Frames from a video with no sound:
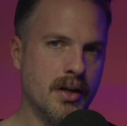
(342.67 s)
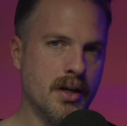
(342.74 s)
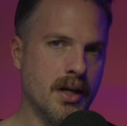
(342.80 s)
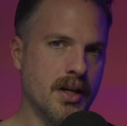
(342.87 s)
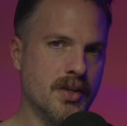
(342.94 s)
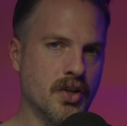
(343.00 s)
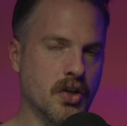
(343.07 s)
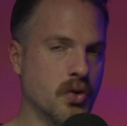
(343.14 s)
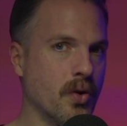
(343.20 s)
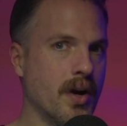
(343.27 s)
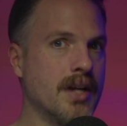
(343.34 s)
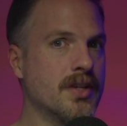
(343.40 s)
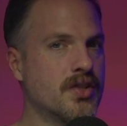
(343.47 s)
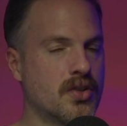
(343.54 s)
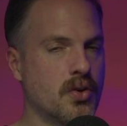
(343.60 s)
is a great
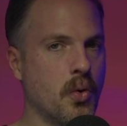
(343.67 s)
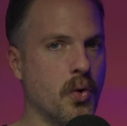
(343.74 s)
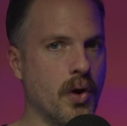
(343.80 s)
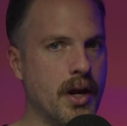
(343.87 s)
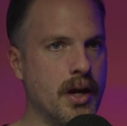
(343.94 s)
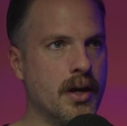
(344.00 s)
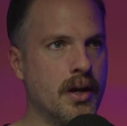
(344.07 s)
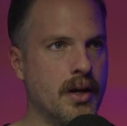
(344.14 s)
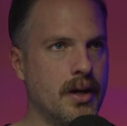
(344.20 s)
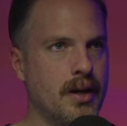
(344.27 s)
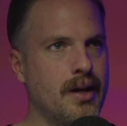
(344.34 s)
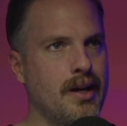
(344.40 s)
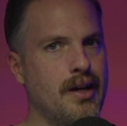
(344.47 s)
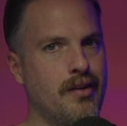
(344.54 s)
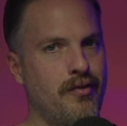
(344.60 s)
story
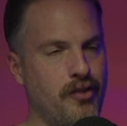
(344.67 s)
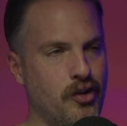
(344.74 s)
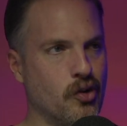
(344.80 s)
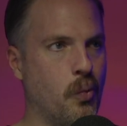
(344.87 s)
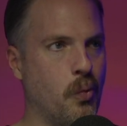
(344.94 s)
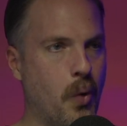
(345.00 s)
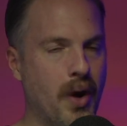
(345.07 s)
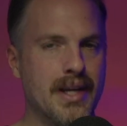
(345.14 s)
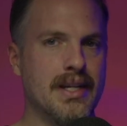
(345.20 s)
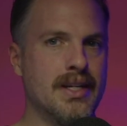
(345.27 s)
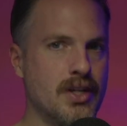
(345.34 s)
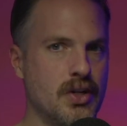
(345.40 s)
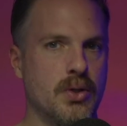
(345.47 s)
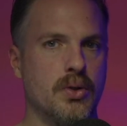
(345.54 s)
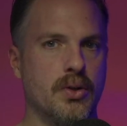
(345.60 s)
if you're a white
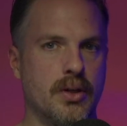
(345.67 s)
dude.